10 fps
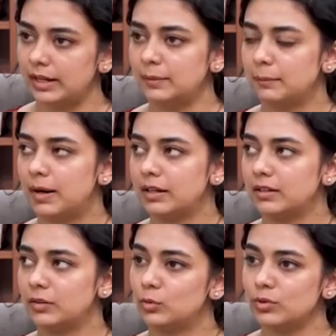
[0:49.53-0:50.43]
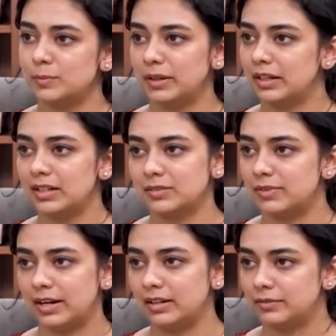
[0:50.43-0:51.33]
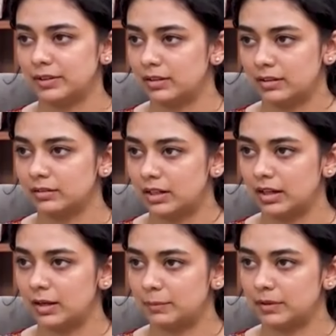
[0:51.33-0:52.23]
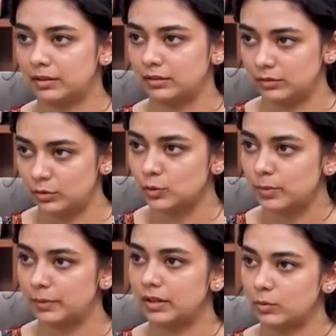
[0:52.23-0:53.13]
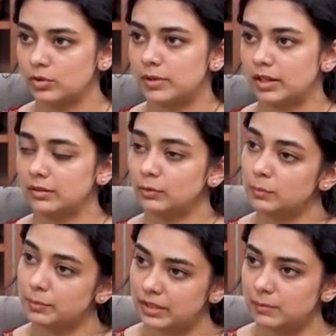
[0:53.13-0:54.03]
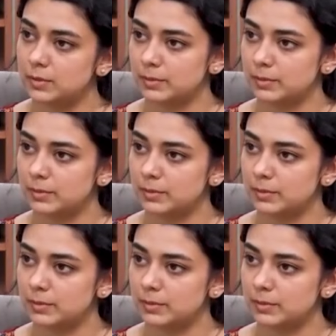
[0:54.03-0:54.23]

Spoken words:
hai, but notes making is very difficult agar aap newspaper ke notes banate hain for the prelims